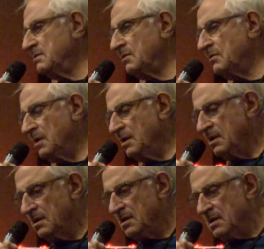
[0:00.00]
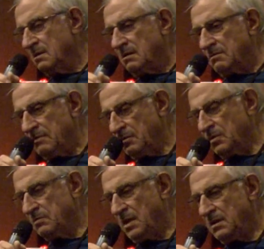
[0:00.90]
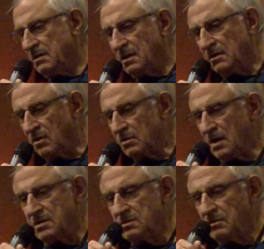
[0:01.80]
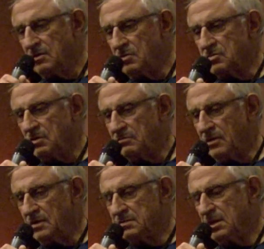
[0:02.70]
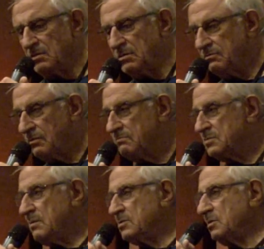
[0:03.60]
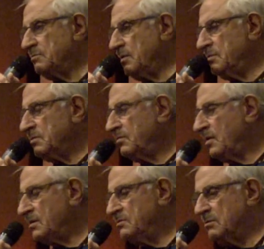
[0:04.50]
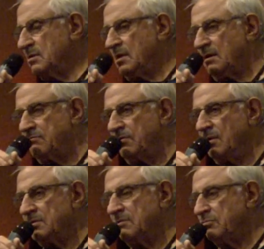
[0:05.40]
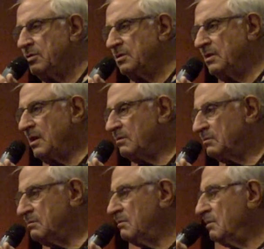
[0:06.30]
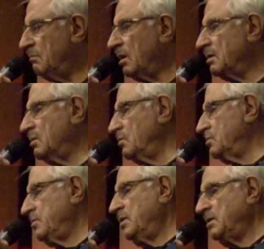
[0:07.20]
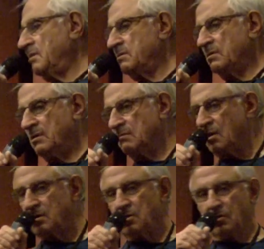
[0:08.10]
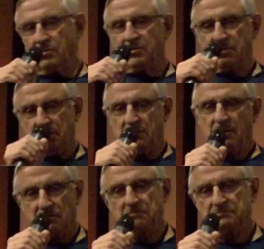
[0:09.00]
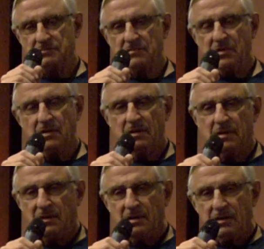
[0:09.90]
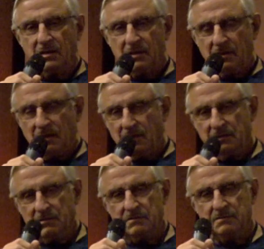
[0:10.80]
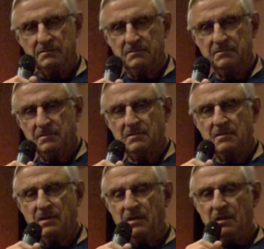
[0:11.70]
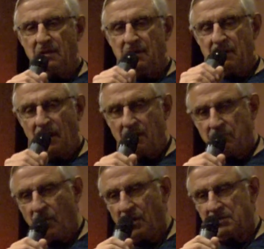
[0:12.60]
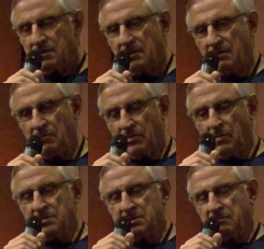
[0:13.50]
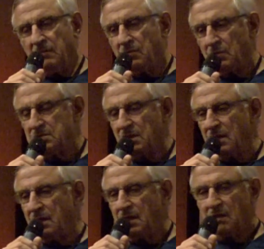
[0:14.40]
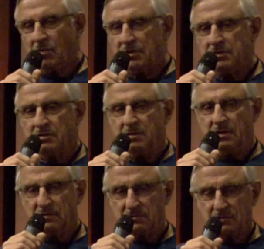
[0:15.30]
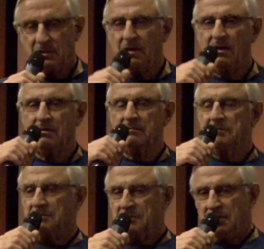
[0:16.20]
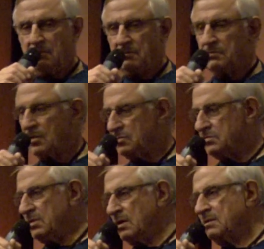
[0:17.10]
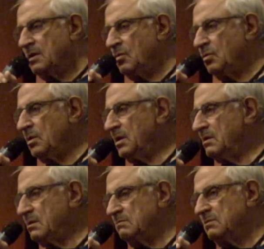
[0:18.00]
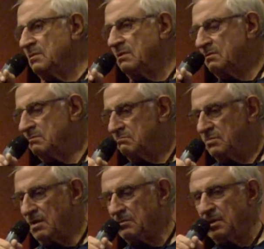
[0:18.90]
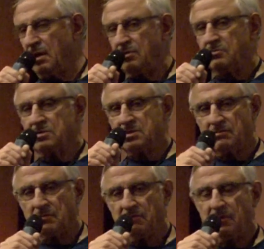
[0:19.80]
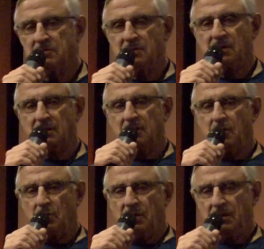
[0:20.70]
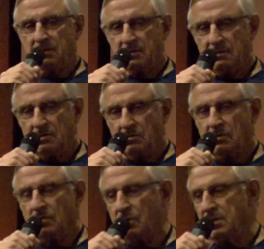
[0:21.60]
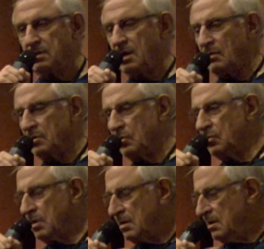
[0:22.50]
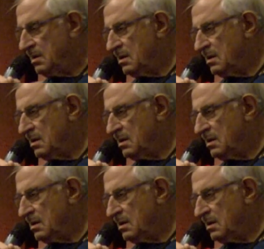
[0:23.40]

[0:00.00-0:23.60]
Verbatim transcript: So people would make uh, all kinds of unusual fonts. And then there were special purpose fonts. You could get a font that printed out barcodes, very nice looking huh. barcodes. How would you collect these fonts? I bought the, the ones that people were selling, I bought their disc. Uh, they were posted on Q-Link, probably hundreds of them eventually on Q-Link that you can go in and download.